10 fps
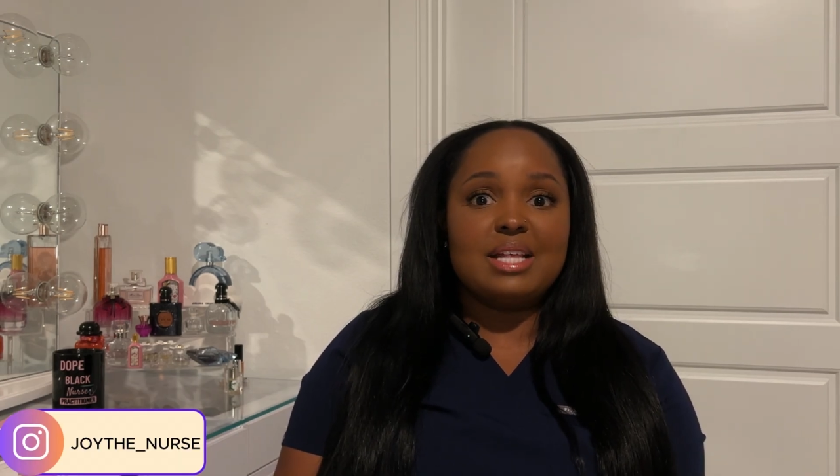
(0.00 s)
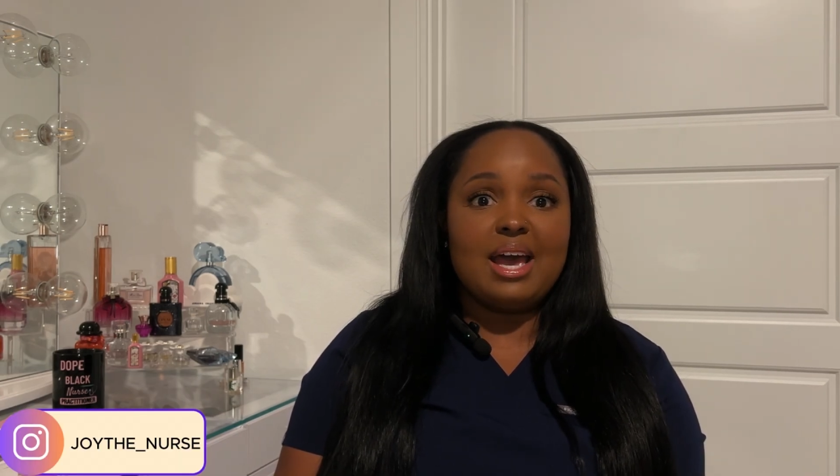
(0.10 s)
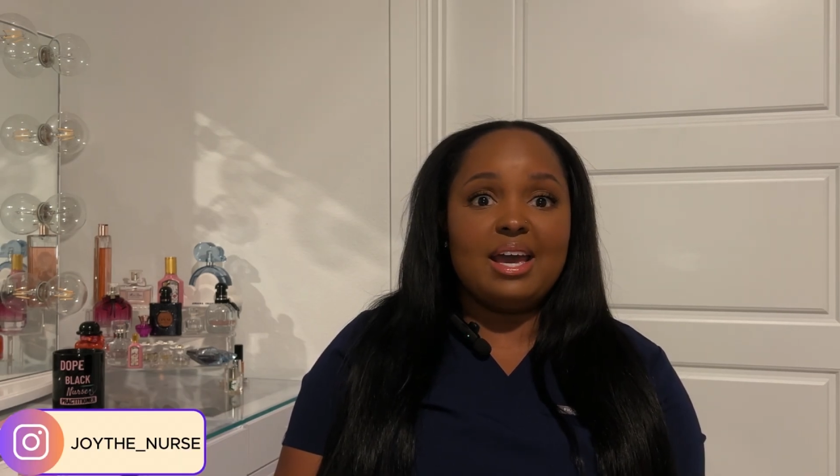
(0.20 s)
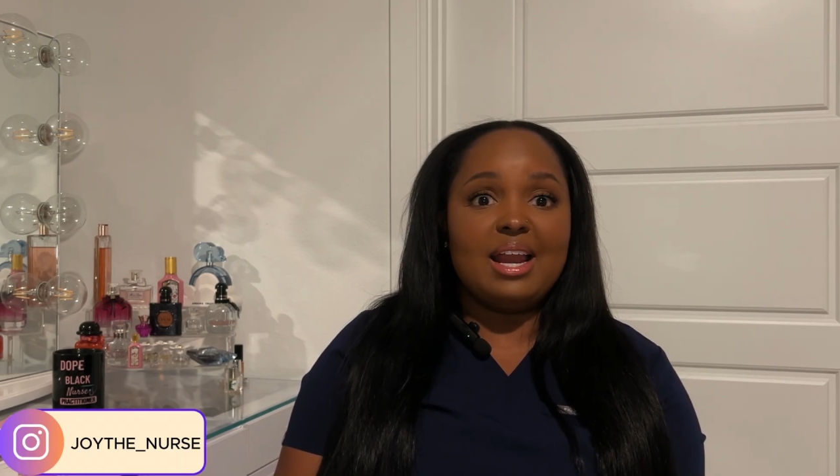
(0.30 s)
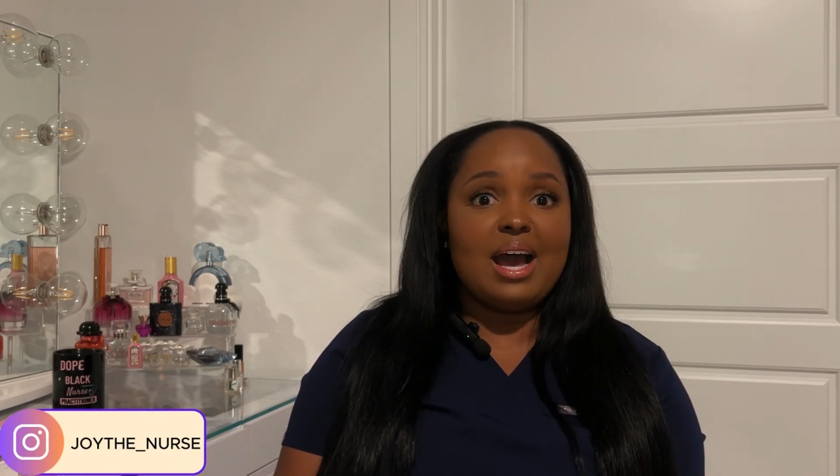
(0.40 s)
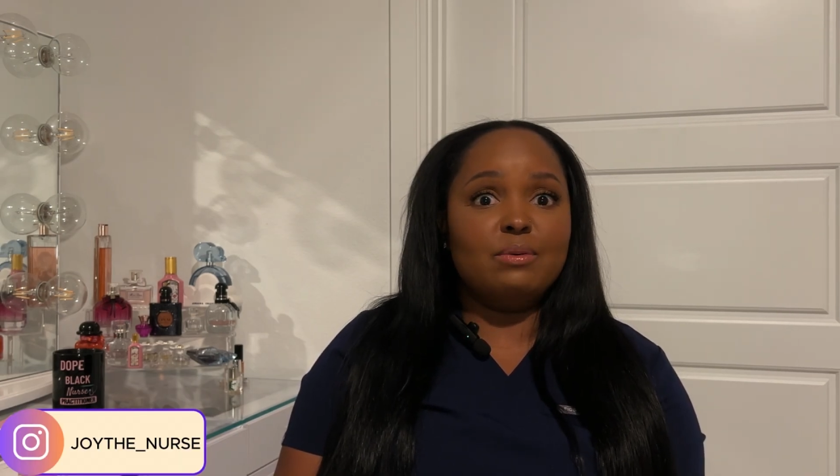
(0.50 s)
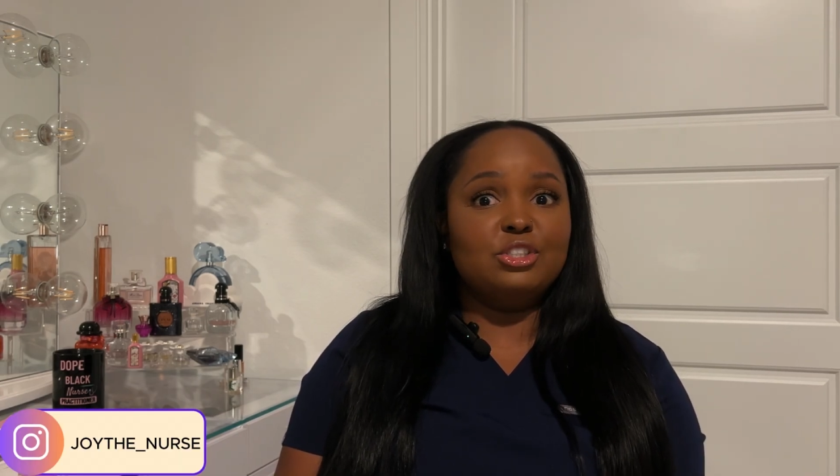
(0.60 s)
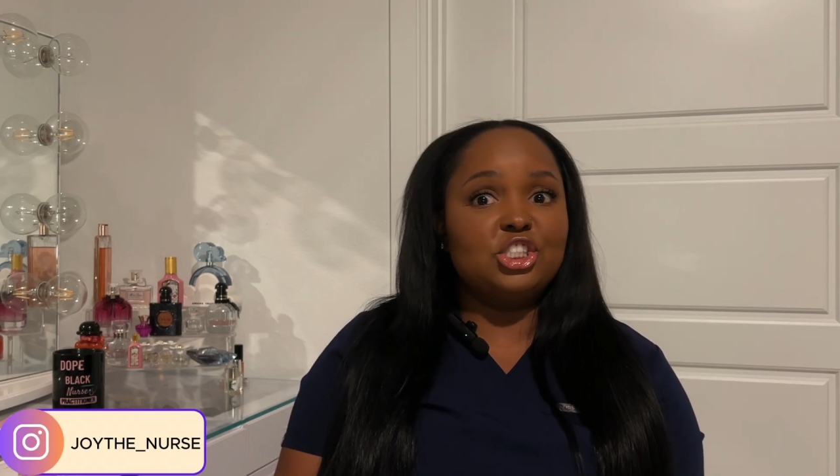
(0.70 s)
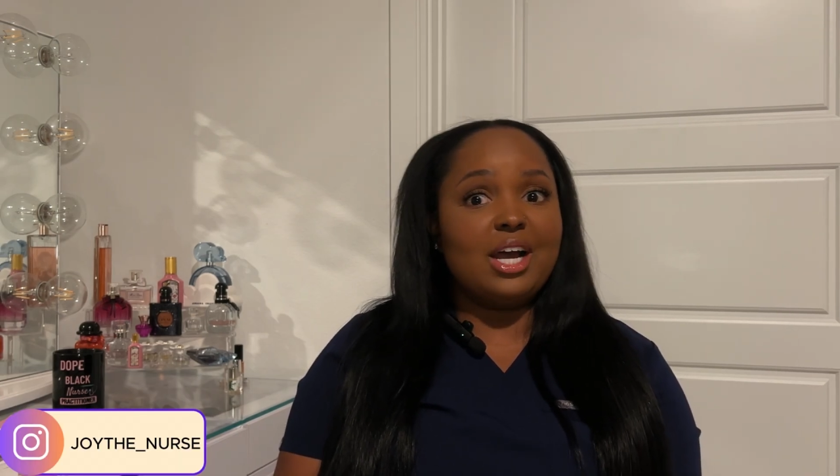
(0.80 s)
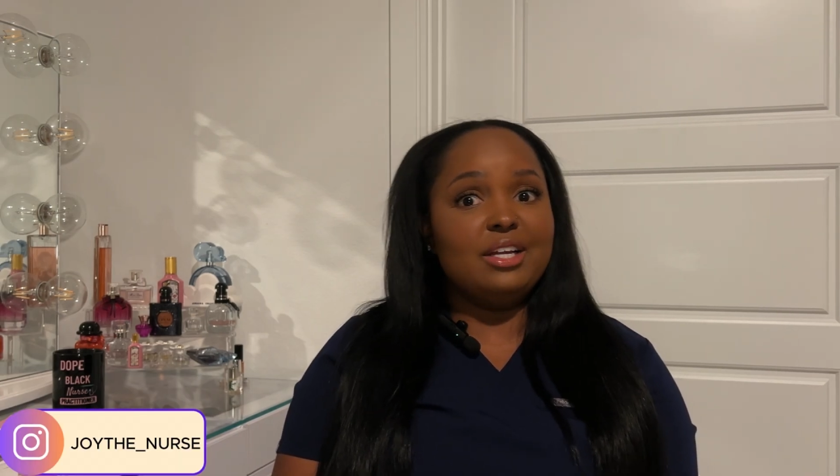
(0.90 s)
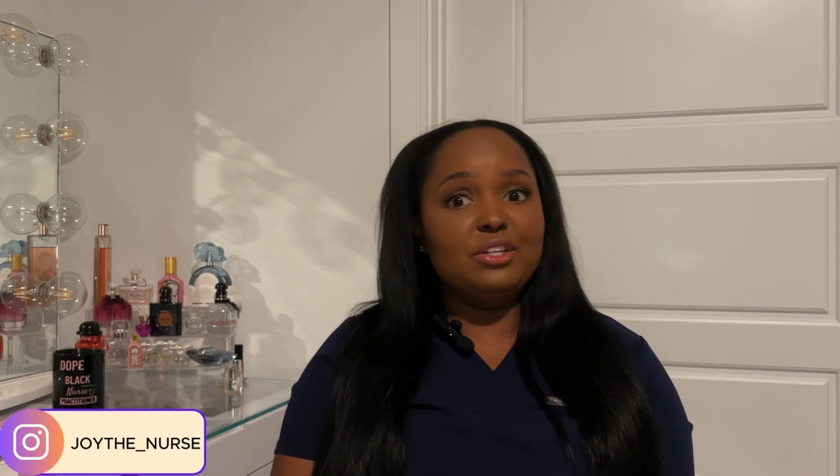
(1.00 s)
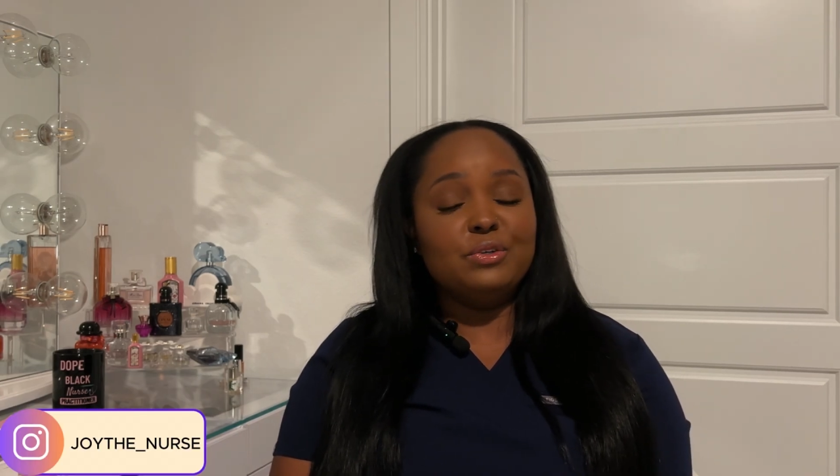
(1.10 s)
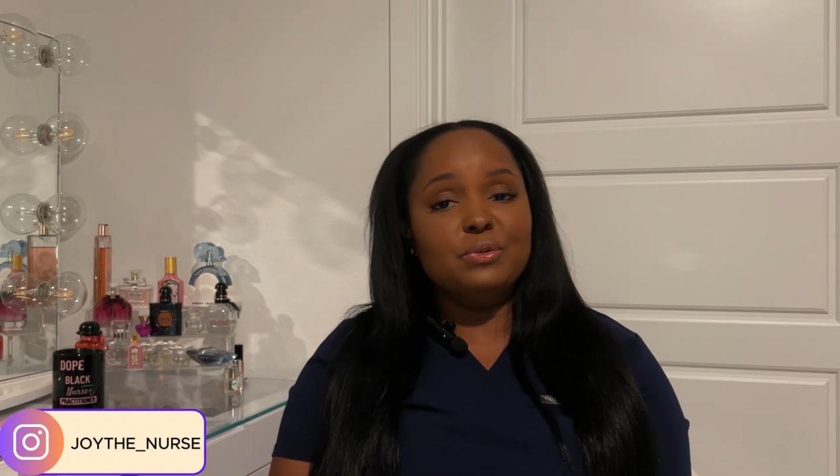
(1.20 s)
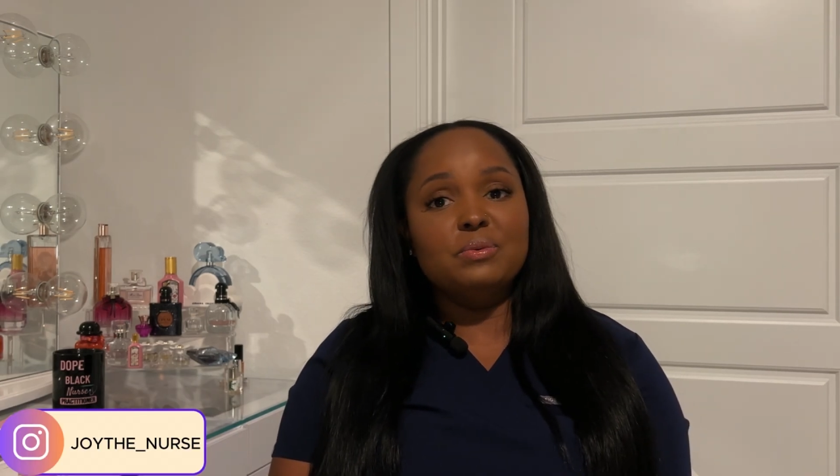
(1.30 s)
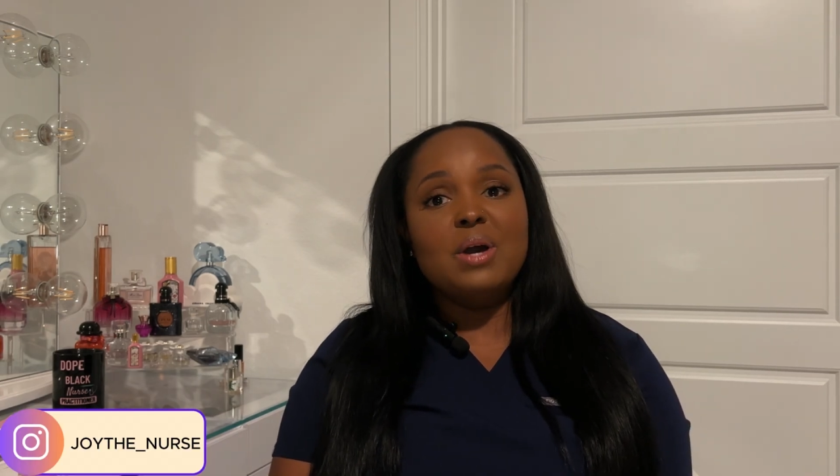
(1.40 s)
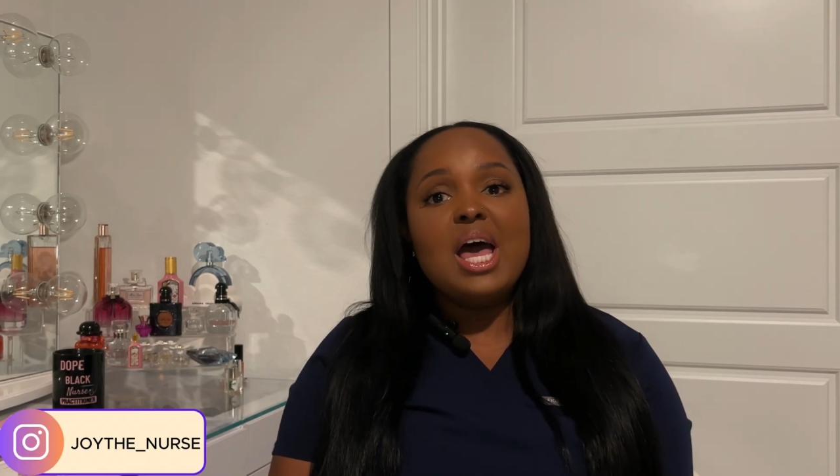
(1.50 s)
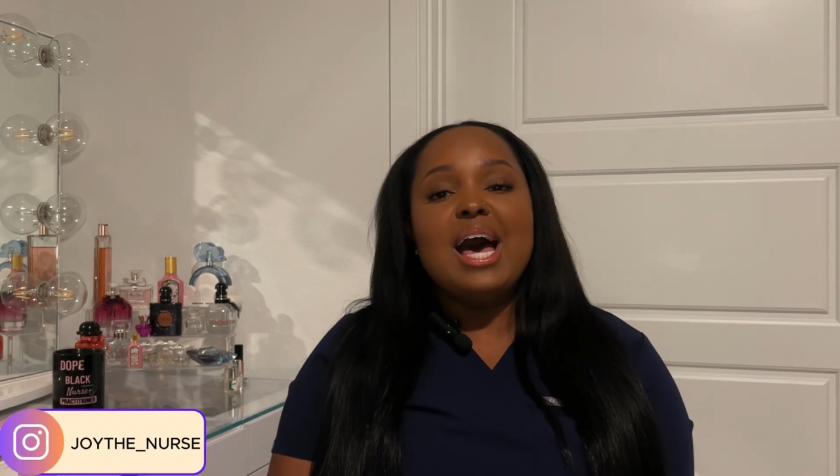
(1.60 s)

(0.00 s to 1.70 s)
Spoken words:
that I wish I knew,